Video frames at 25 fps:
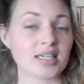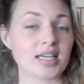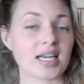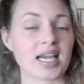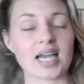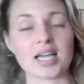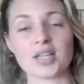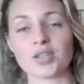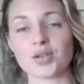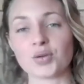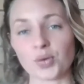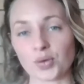
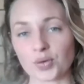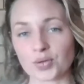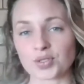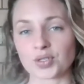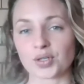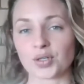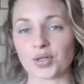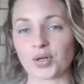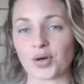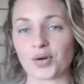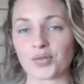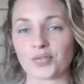and you're
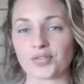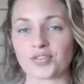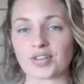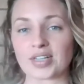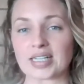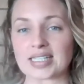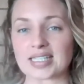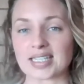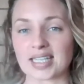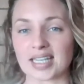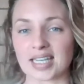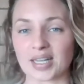also not
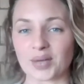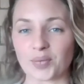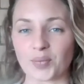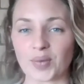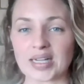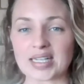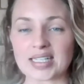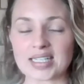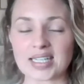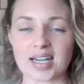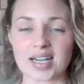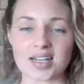freezing in
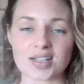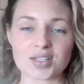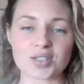winter?